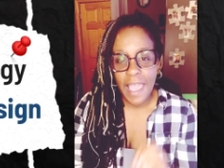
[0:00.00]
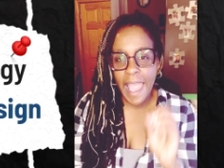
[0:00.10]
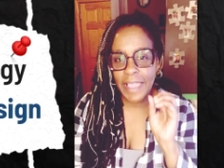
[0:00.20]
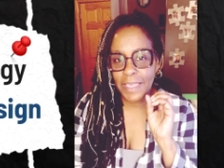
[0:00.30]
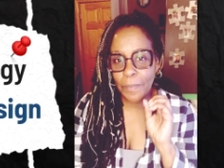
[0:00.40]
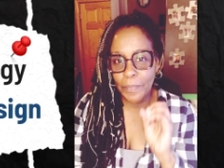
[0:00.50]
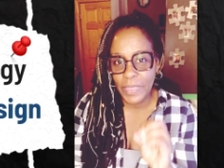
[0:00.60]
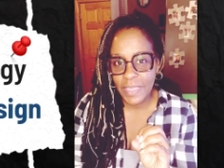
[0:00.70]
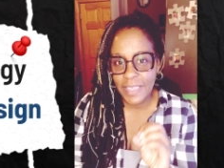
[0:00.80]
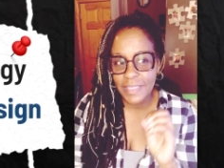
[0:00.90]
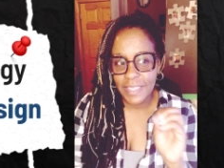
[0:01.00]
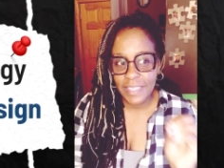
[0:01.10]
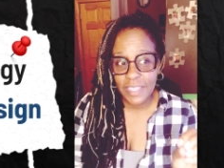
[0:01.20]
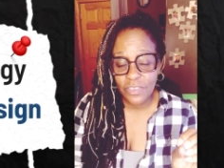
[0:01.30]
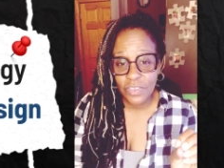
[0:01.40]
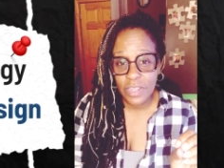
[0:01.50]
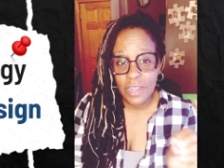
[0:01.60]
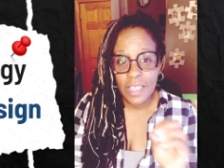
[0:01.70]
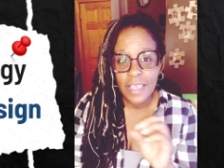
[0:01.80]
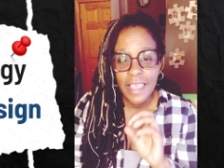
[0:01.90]
I can peek in the kitchen
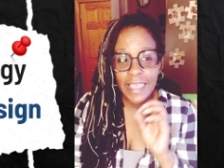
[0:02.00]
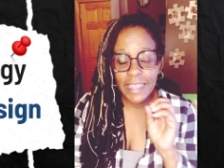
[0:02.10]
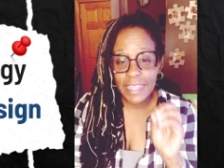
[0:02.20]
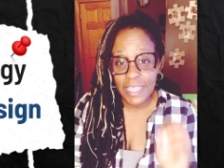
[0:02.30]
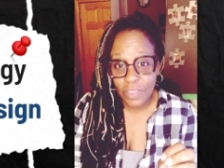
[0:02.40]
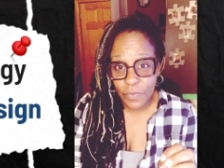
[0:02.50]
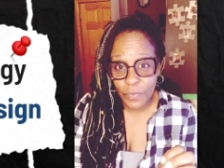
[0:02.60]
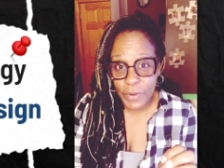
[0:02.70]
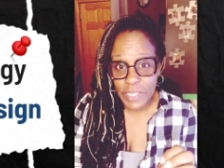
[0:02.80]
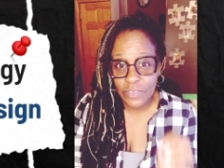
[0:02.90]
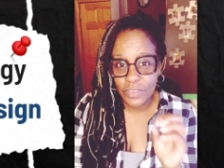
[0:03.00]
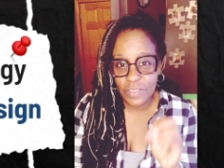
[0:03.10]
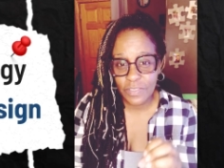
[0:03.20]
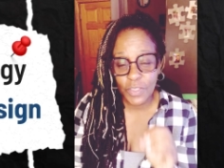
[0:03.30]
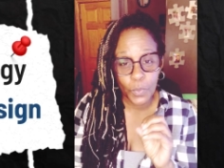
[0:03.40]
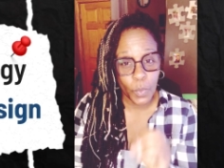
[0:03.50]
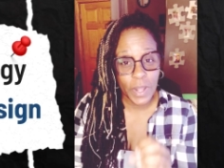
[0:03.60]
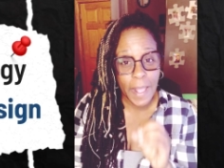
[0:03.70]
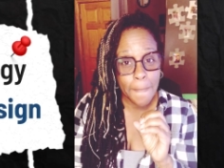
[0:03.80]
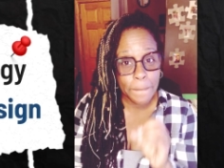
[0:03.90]
and in the fridge to see what
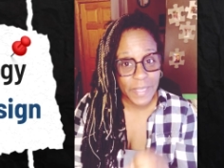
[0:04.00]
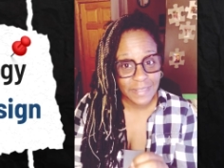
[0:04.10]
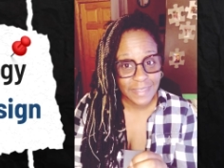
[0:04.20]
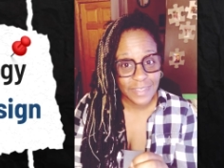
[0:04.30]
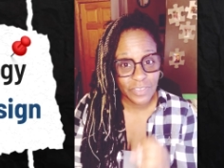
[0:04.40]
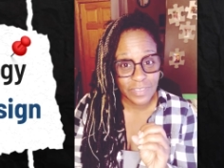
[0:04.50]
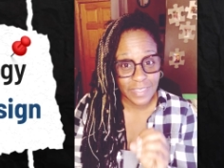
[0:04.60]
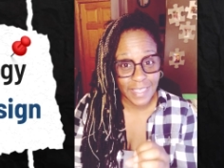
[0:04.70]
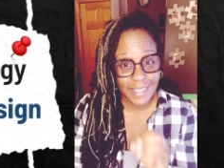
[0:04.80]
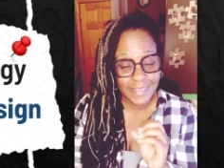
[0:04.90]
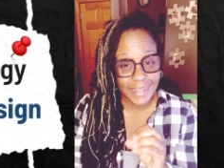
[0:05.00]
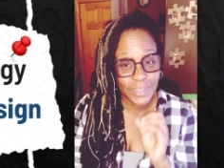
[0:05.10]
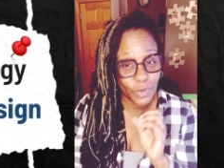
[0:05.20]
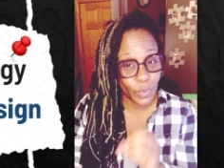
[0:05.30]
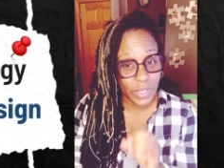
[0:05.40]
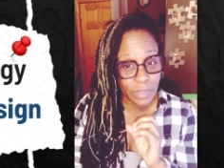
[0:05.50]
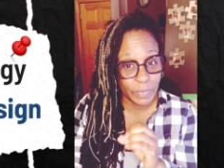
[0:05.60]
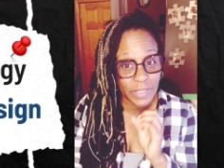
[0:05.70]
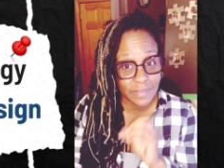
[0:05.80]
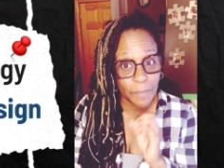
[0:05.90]
I'm missing, just in case I need to quickly
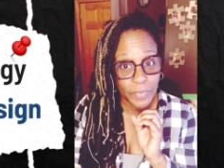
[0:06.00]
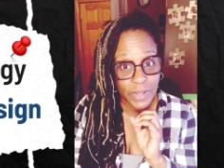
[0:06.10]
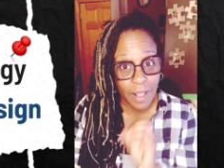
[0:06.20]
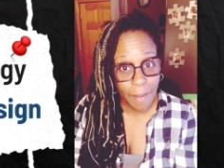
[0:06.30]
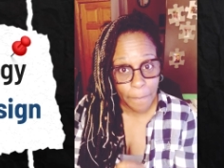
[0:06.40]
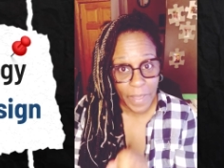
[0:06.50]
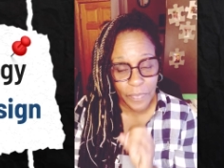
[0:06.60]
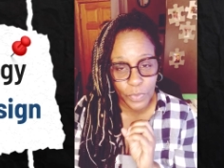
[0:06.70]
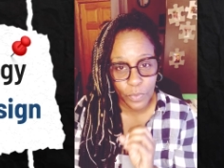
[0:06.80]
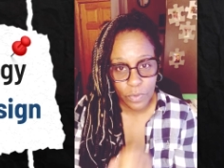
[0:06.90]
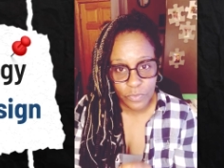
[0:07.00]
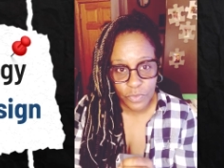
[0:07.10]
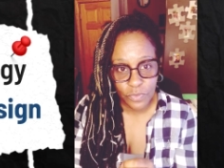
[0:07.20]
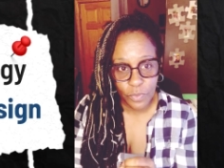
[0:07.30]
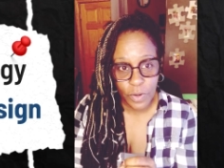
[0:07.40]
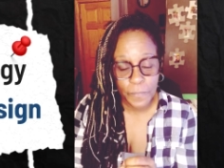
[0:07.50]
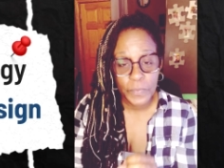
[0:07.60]
pick something up at the grocery store.